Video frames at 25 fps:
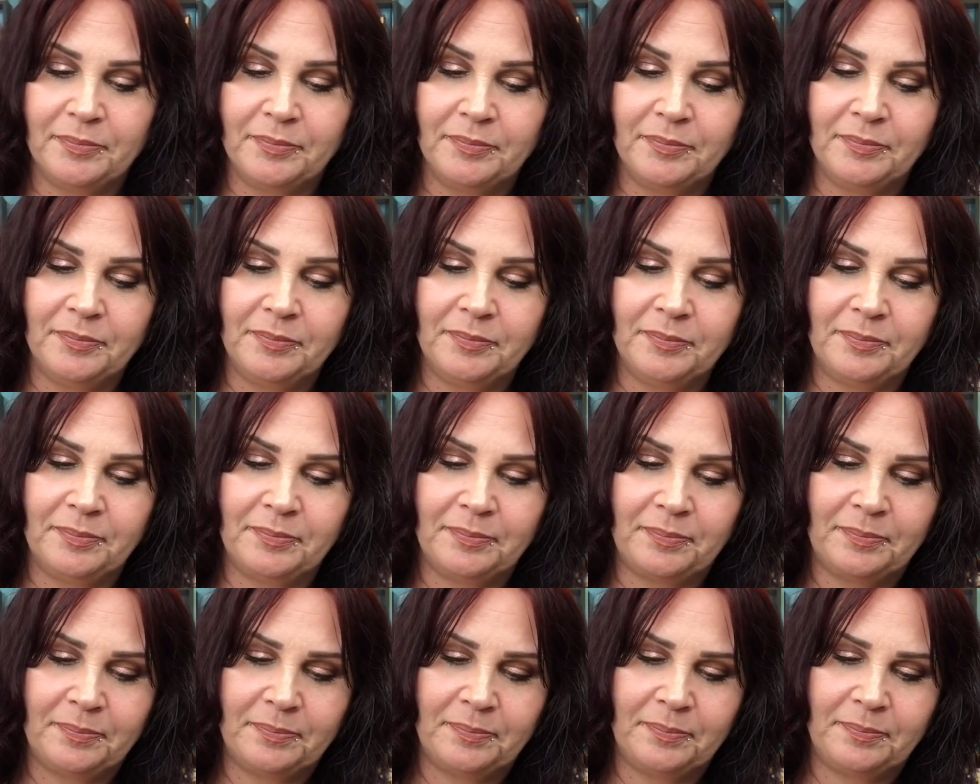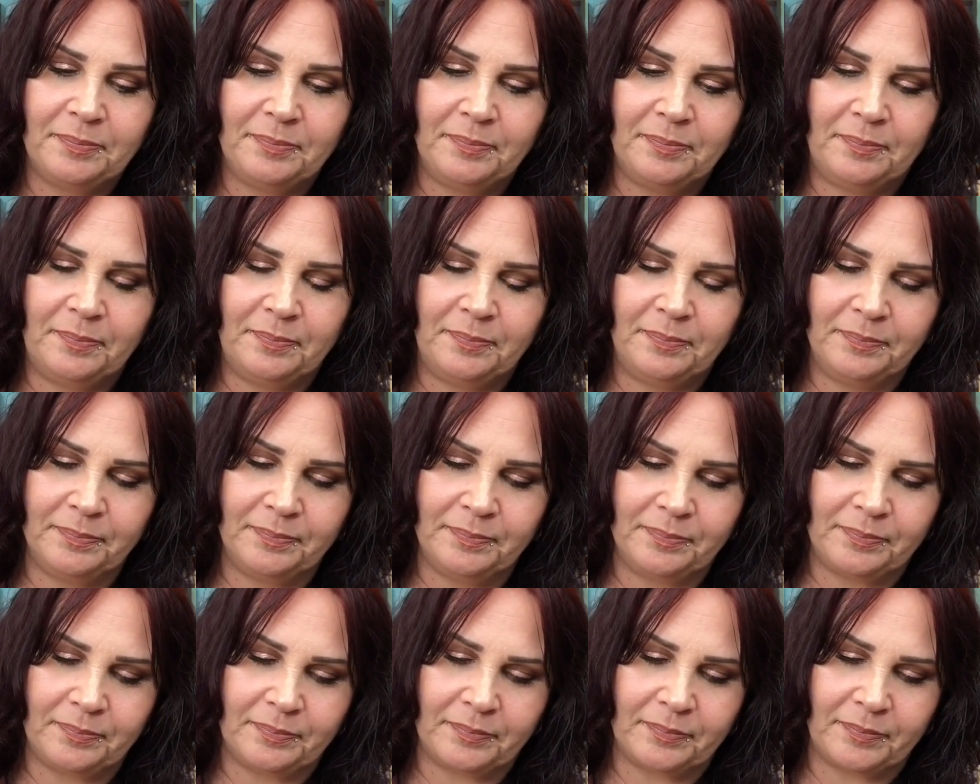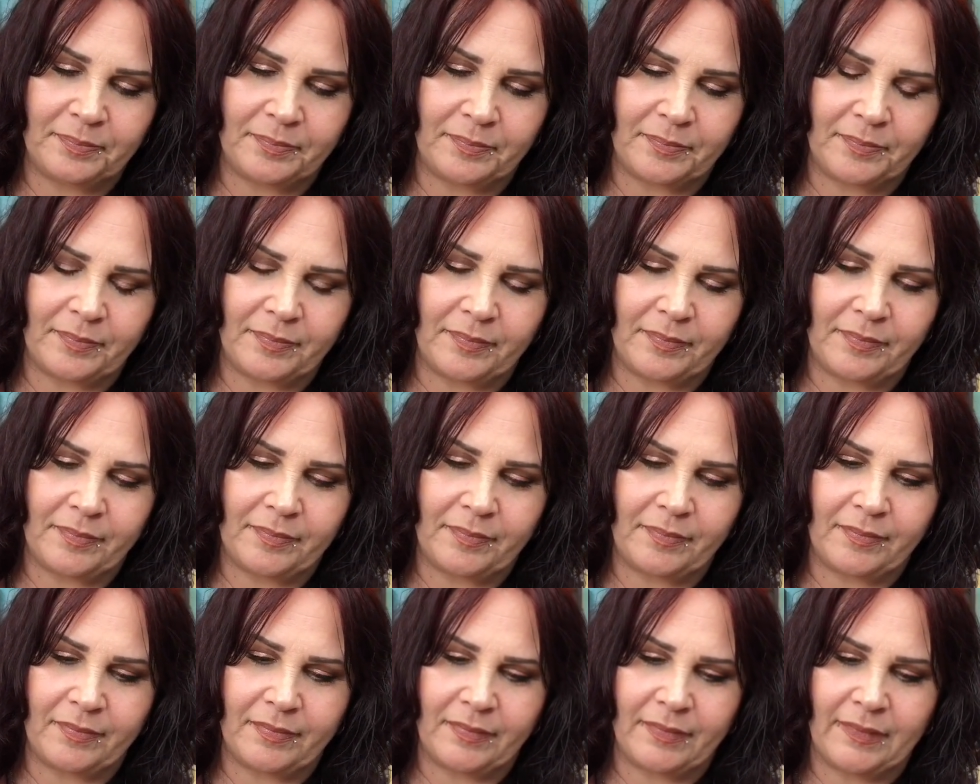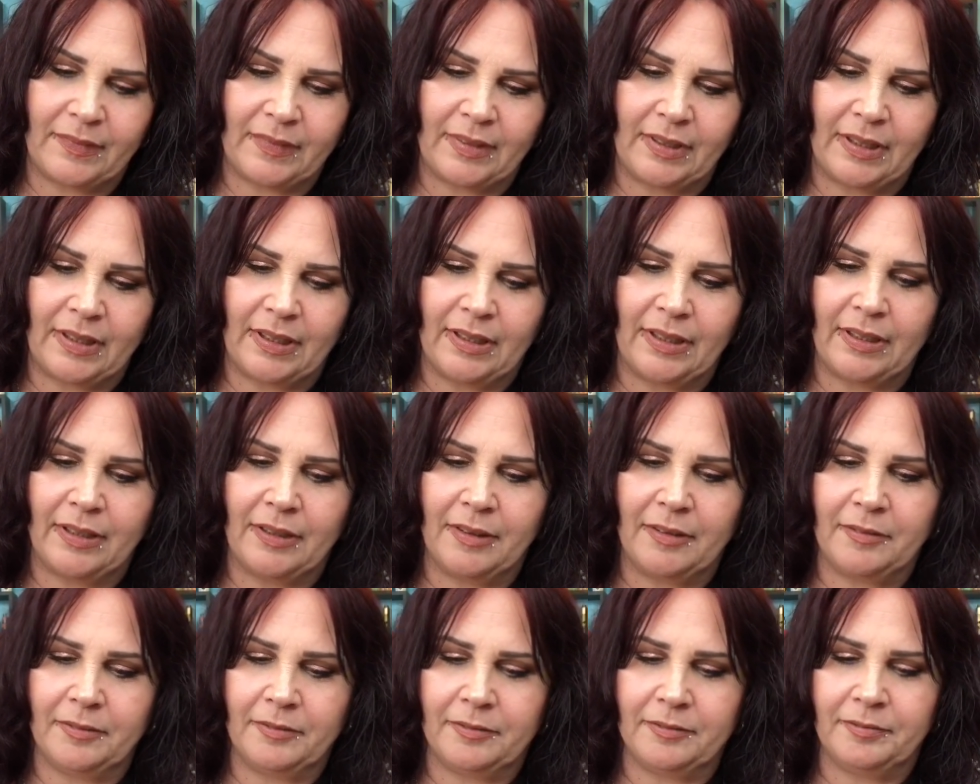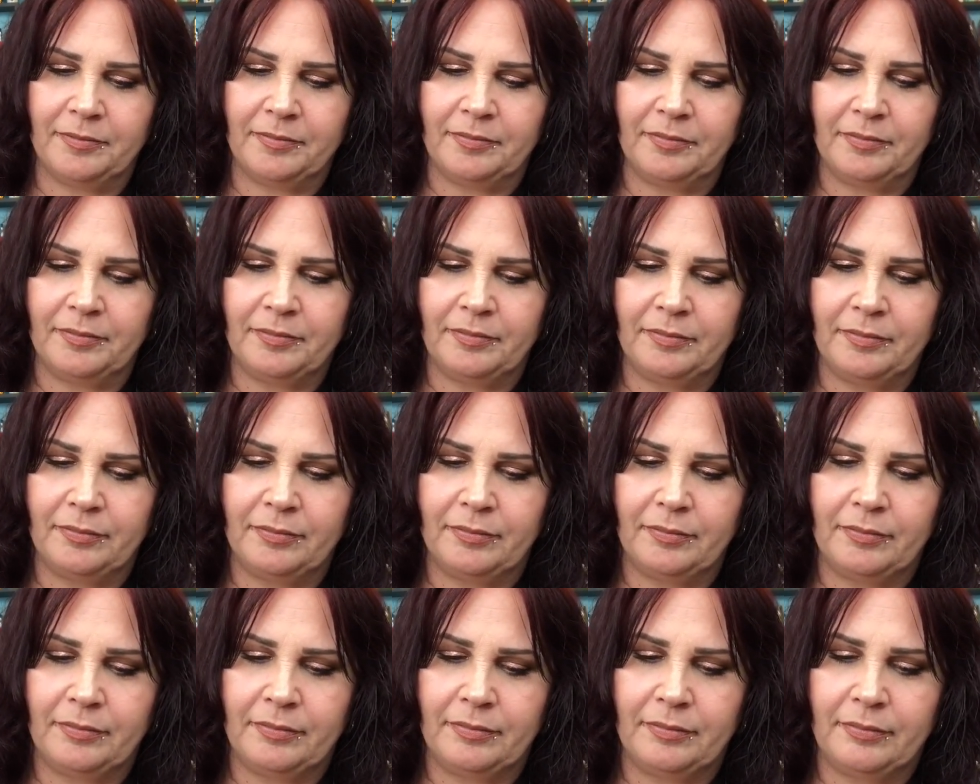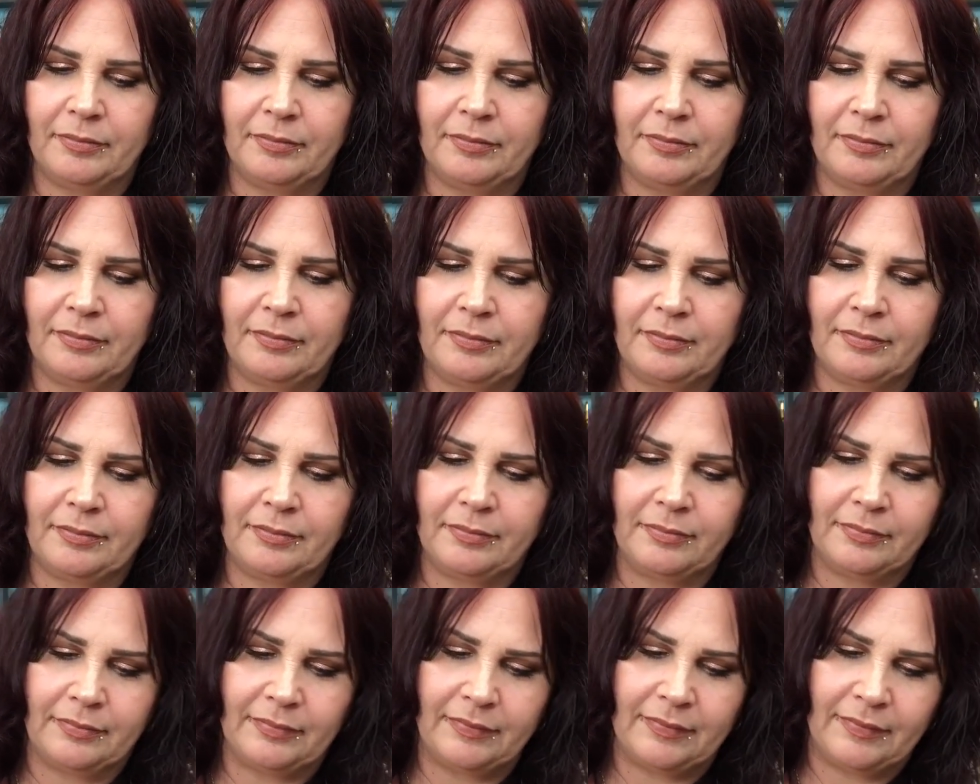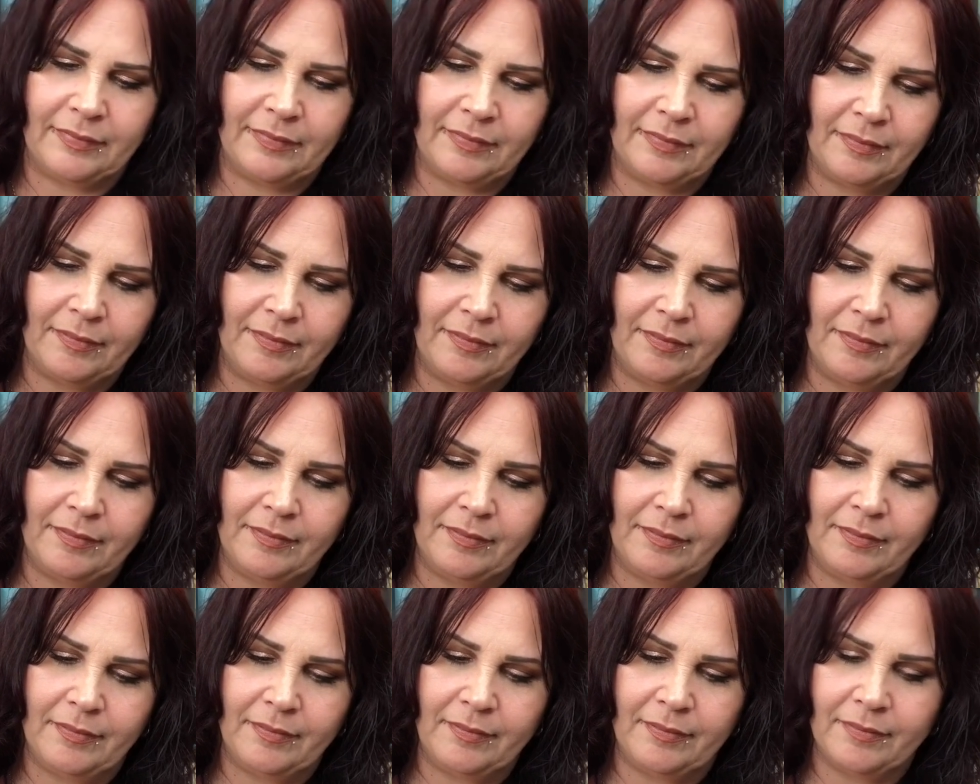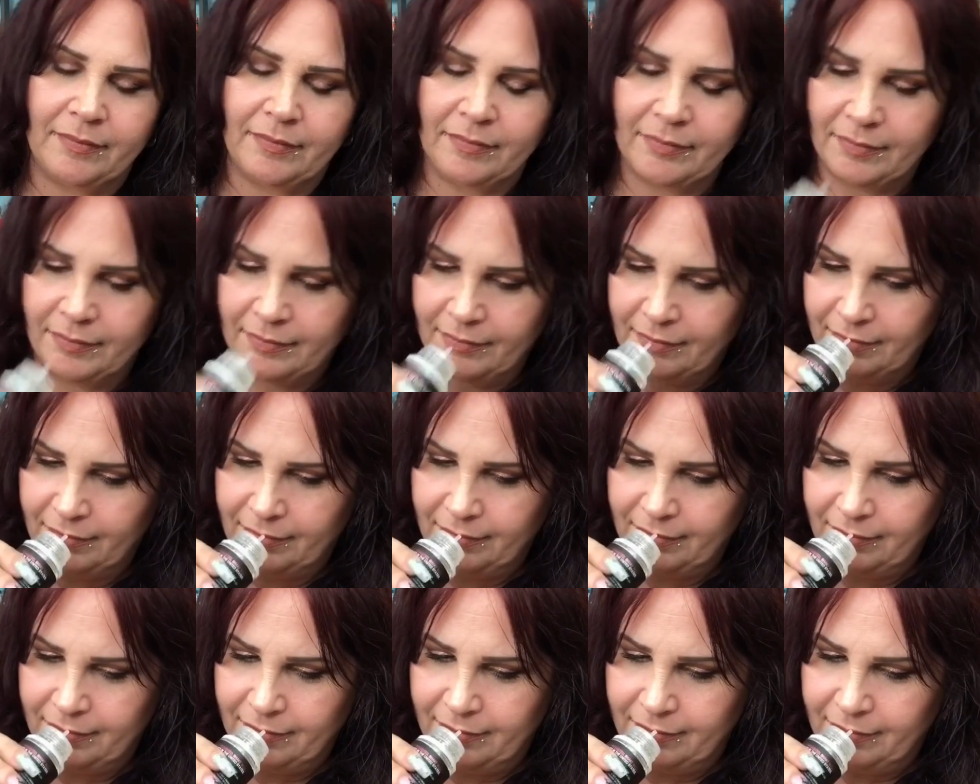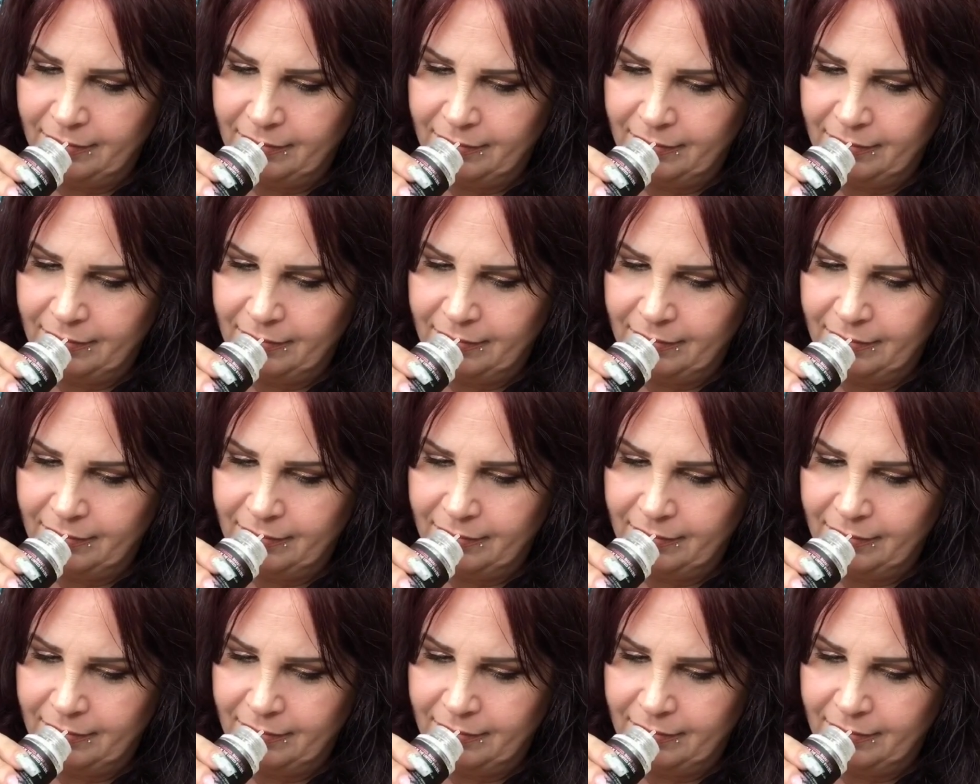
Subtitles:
No one is speaking in this clip.